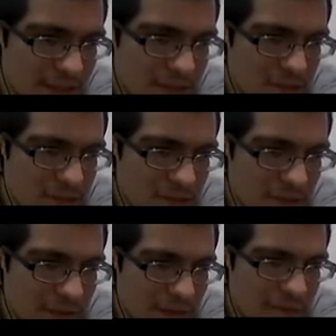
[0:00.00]
to
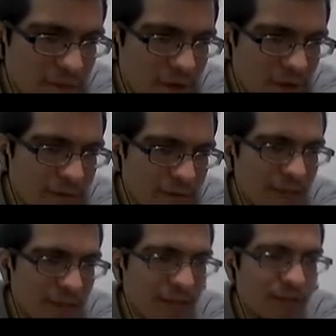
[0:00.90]
have only one
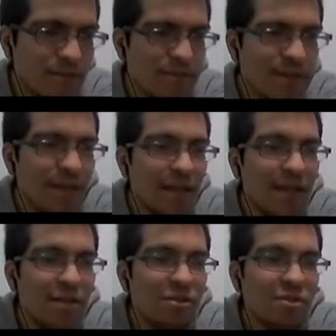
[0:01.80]
detection.
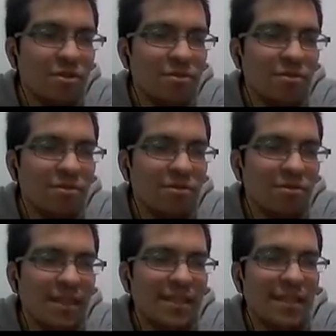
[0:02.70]
So
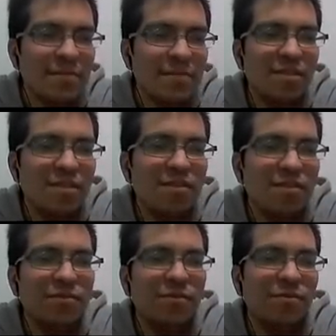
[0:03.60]
it's the mean of
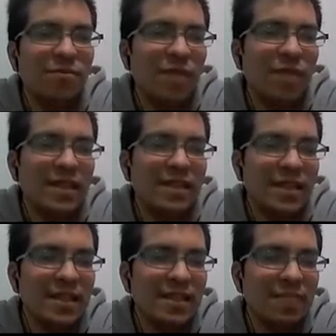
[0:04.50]
one
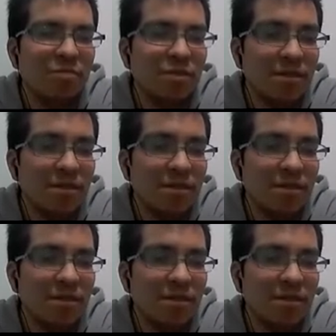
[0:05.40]
data point.